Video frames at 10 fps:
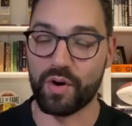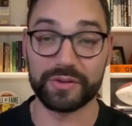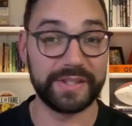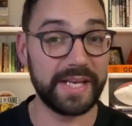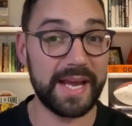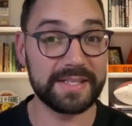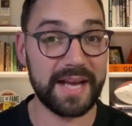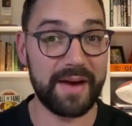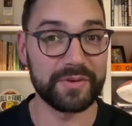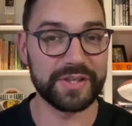OTAs
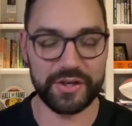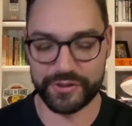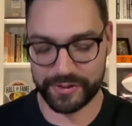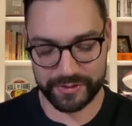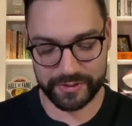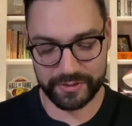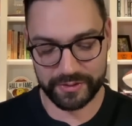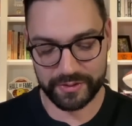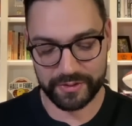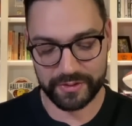conversations.
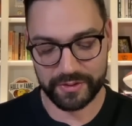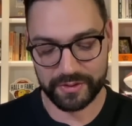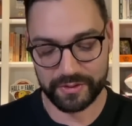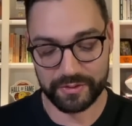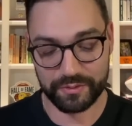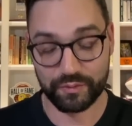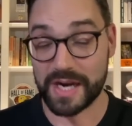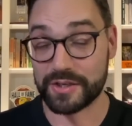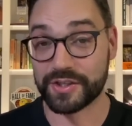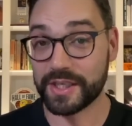
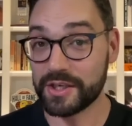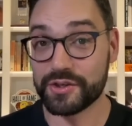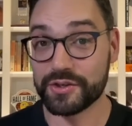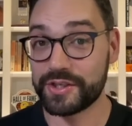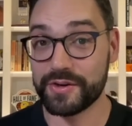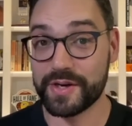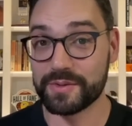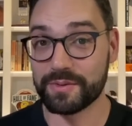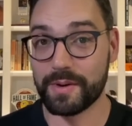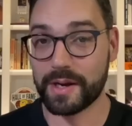Rodgers signature
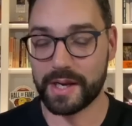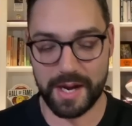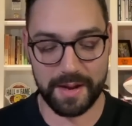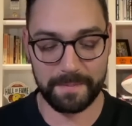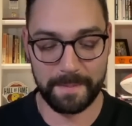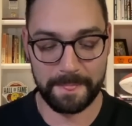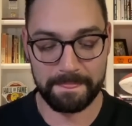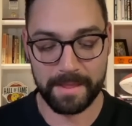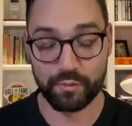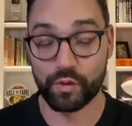series we're working on.
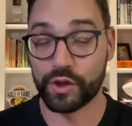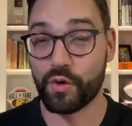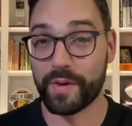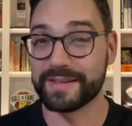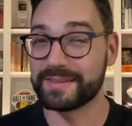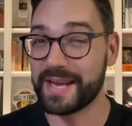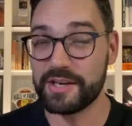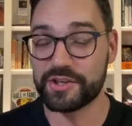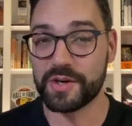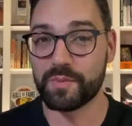Rookie
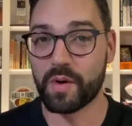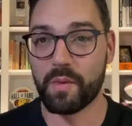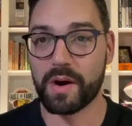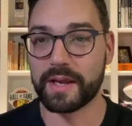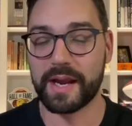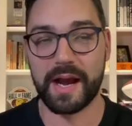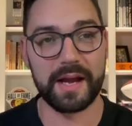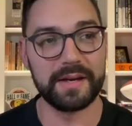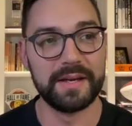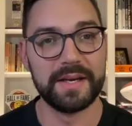orientation we're working
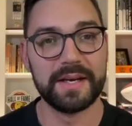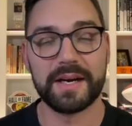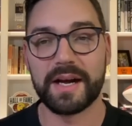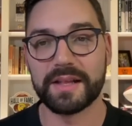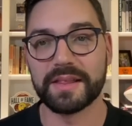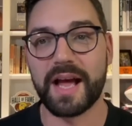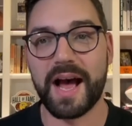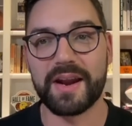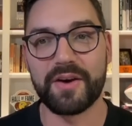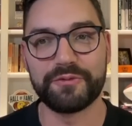on. A
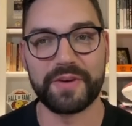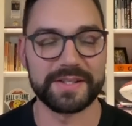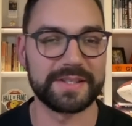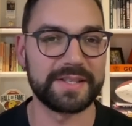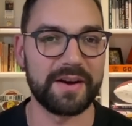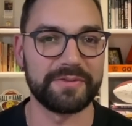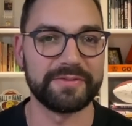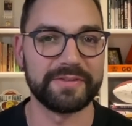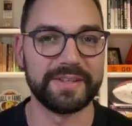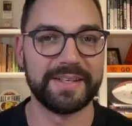lot of fun
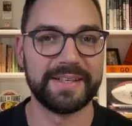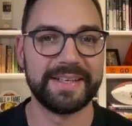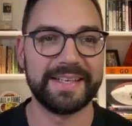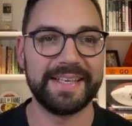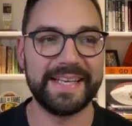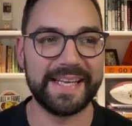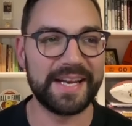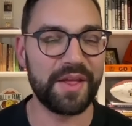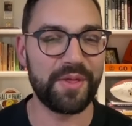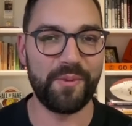stuff
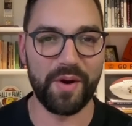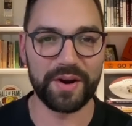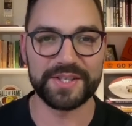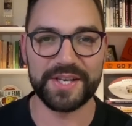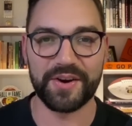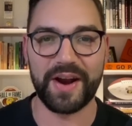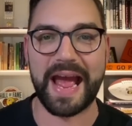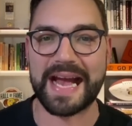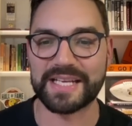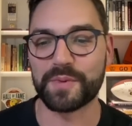in the works here
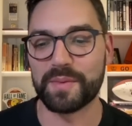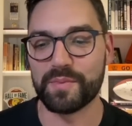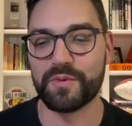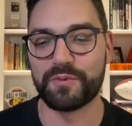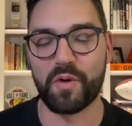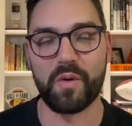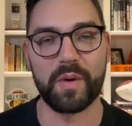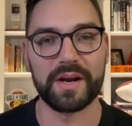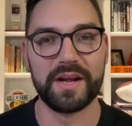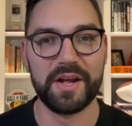as we move
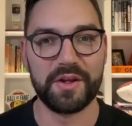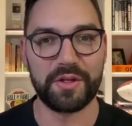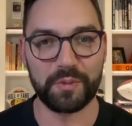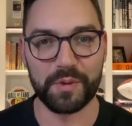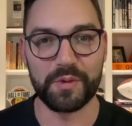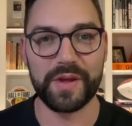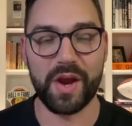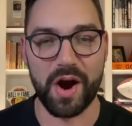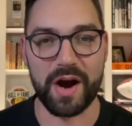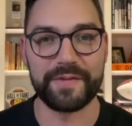forward through the
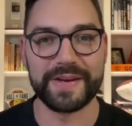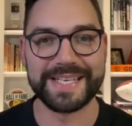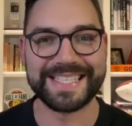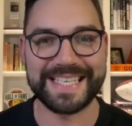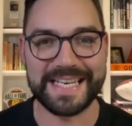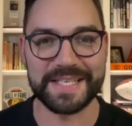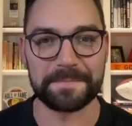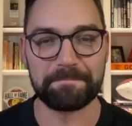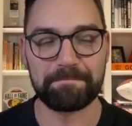off season.